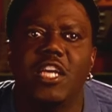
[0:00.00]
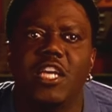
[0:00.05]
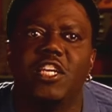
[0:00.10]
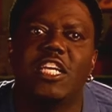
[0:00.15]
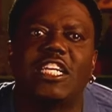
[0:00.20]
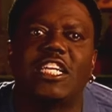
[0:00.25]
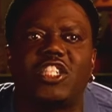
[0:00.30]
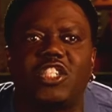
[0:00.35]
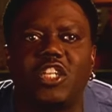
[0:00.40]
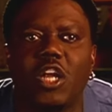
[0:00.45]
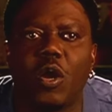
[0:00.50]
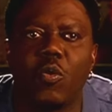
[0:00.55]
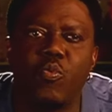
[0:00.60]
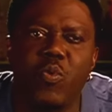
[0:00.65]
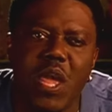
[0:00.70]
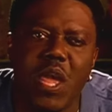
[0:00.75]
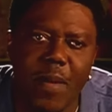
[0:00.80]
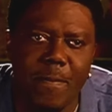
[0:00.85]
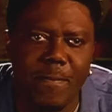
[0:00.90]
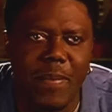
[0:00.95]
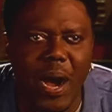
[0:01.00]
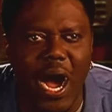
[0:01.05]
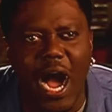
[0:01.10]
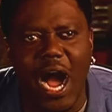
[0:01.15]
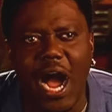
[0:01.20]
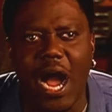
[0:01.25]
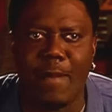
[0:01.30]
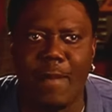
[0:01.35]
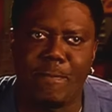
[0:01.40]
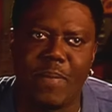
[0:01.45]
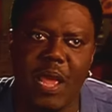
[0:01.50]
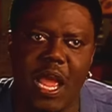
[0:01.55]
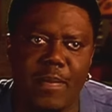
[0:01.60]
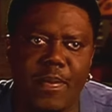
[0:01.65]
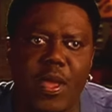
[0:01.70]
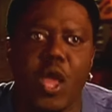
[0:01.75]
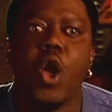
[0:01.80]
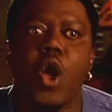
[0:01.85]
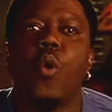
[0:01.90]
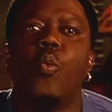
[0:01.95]
Yes, sir, Bob,
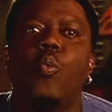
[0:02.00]
baby.